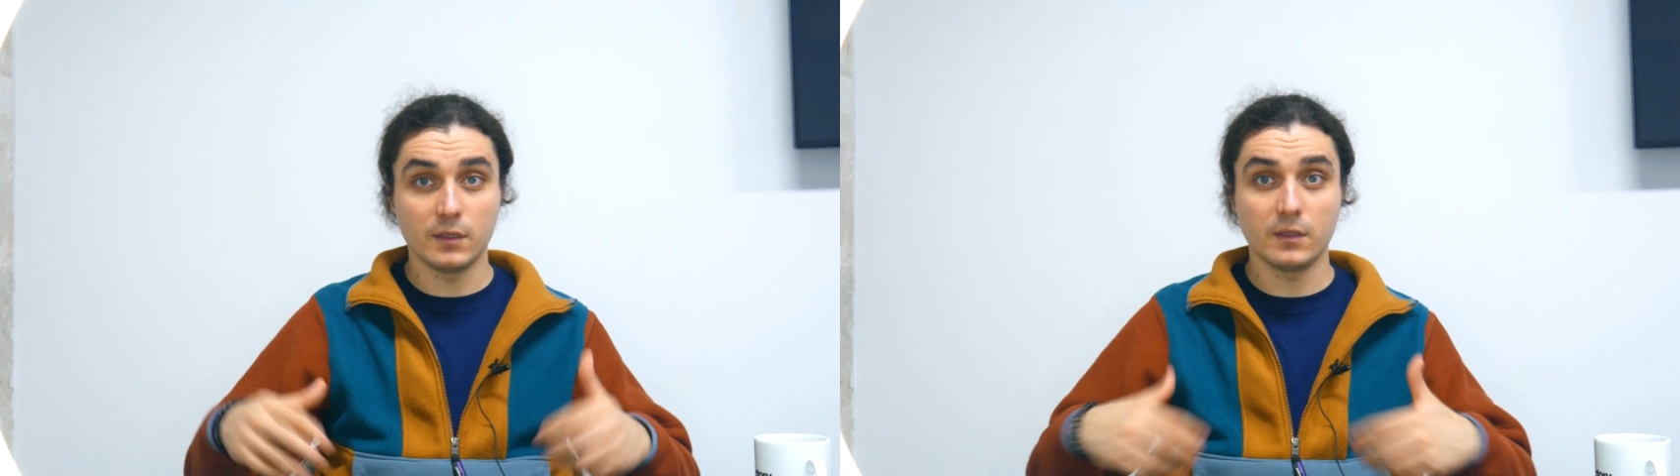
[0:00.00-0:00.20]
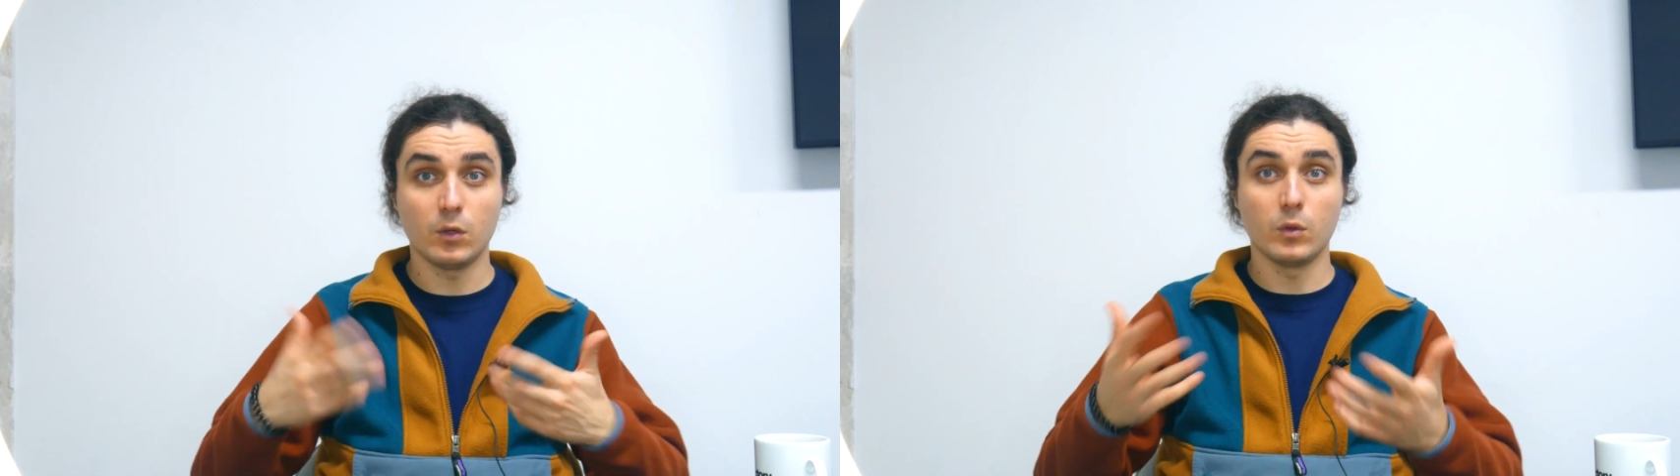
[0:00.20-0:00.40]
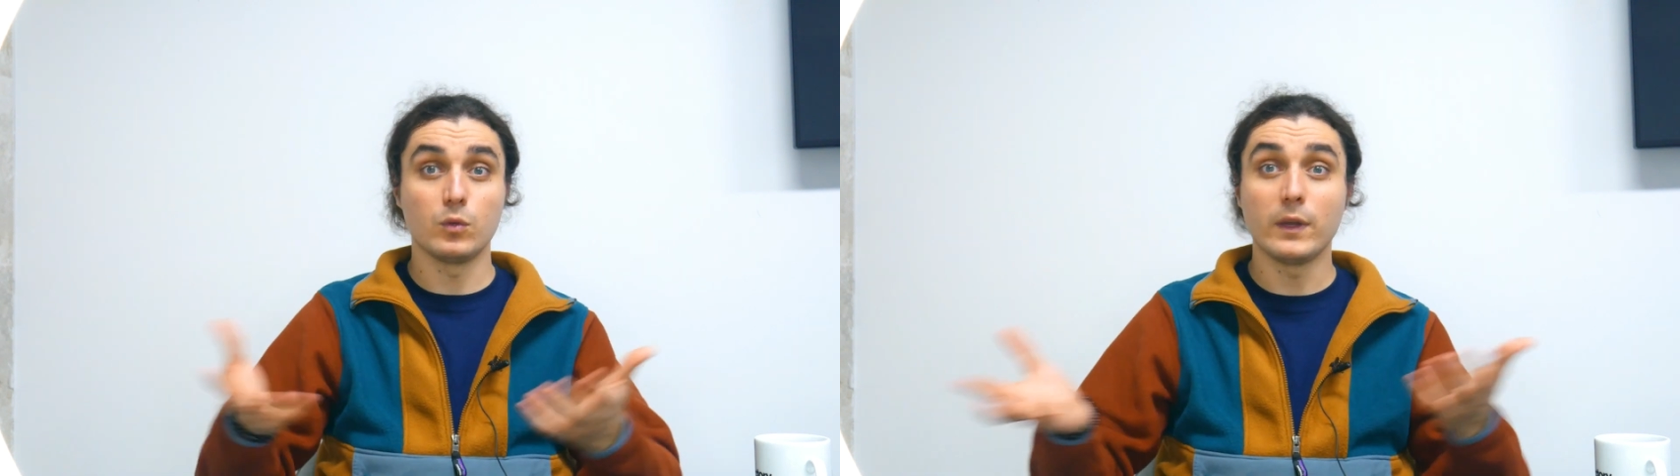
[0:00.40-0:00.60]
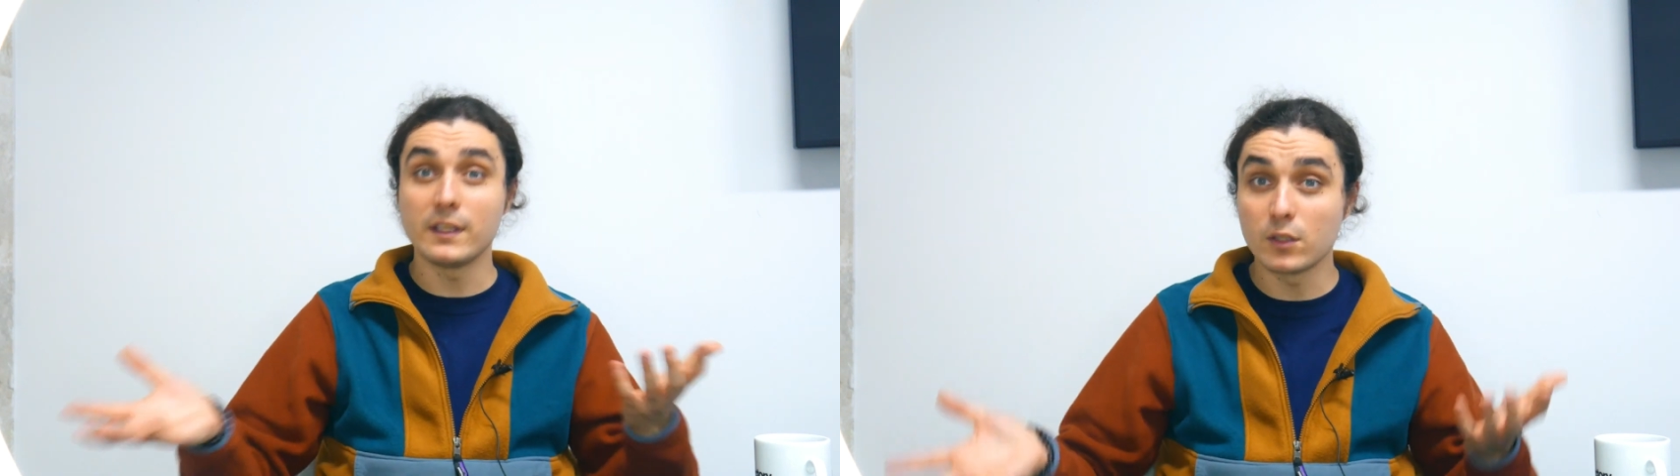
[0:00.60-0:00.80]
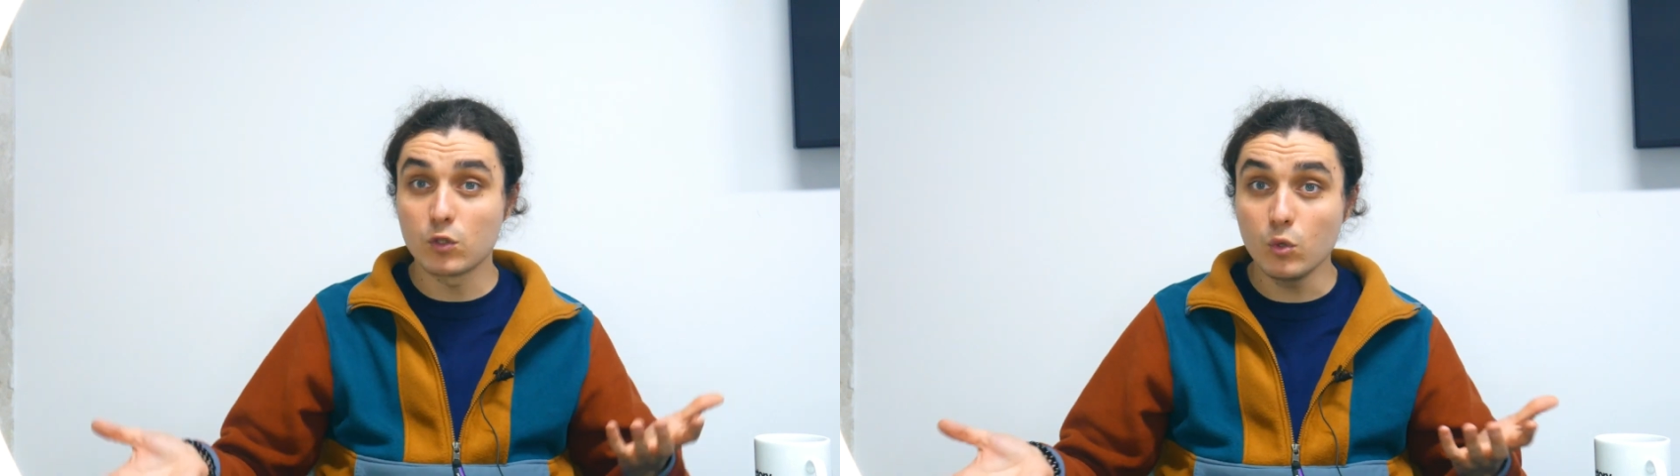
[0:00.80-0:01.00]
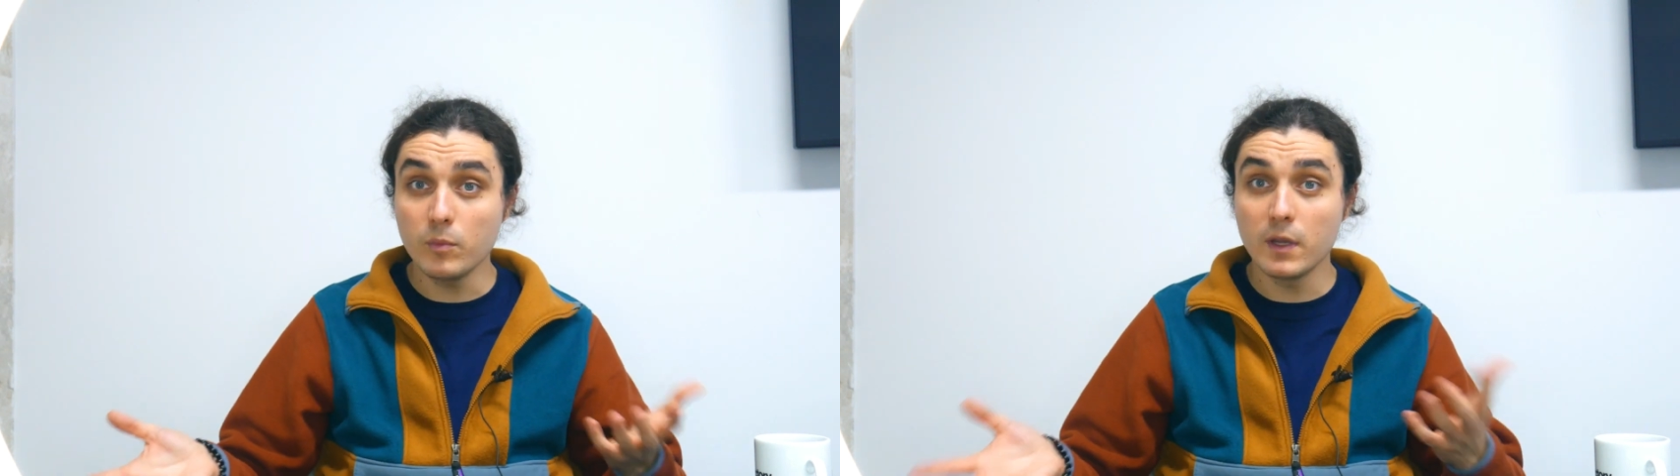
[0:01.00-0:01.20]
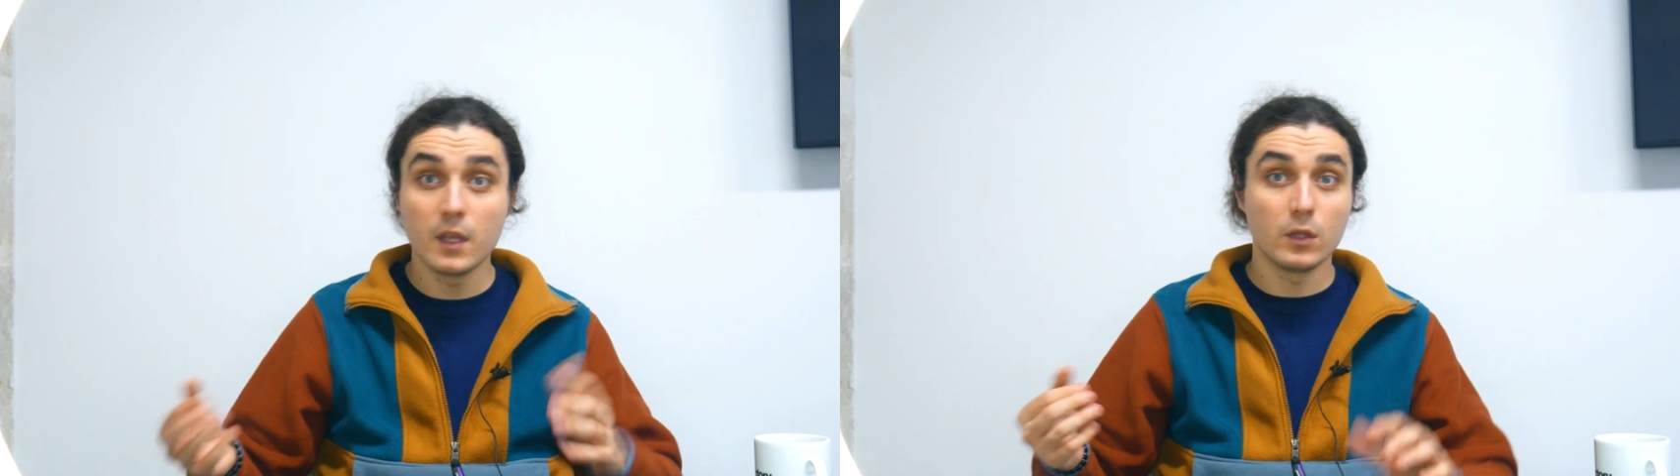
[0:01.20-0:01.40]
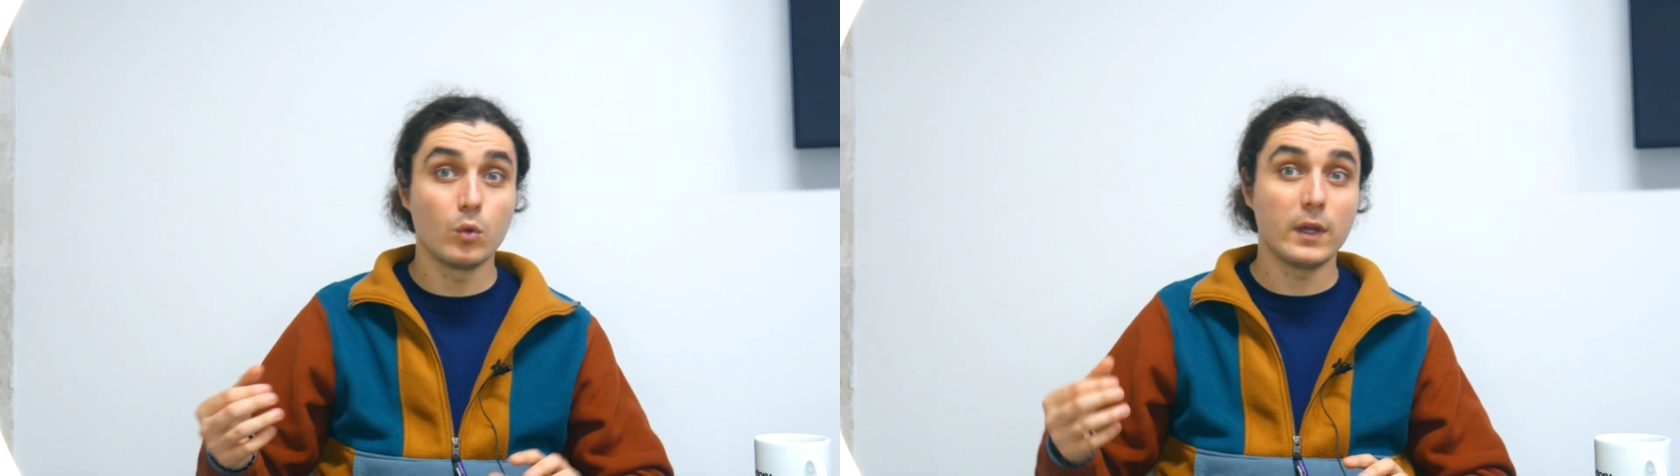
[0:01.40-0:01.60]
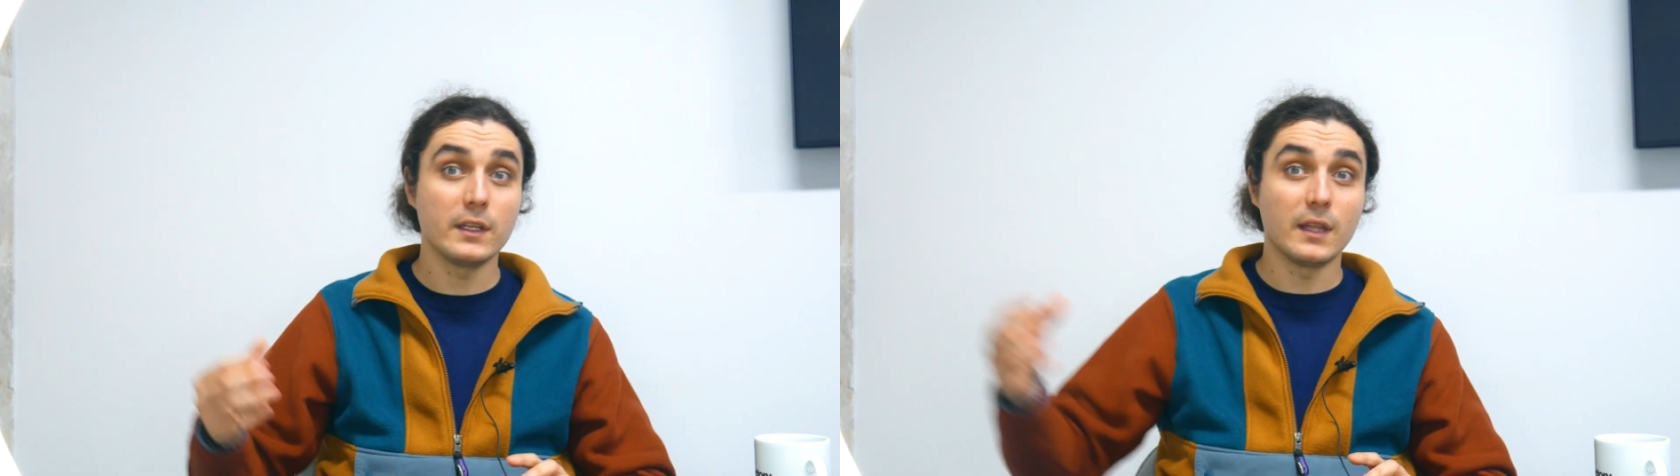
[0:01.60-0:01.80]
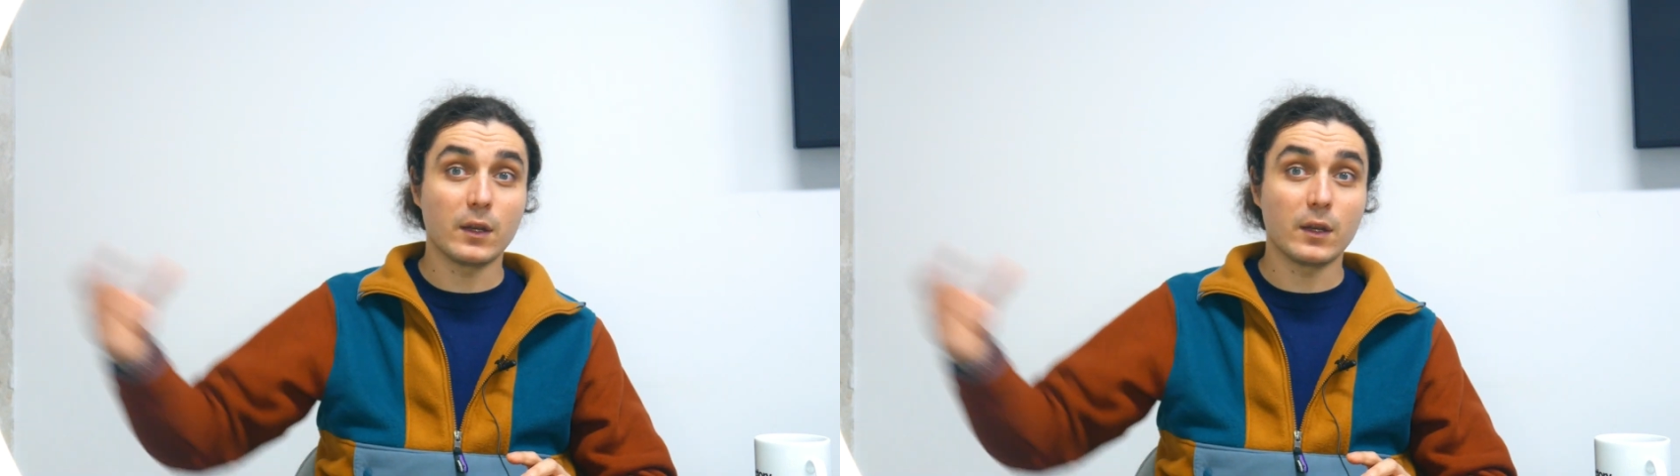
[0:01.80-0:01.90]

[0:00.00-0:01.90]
do I need a zoom? Do I need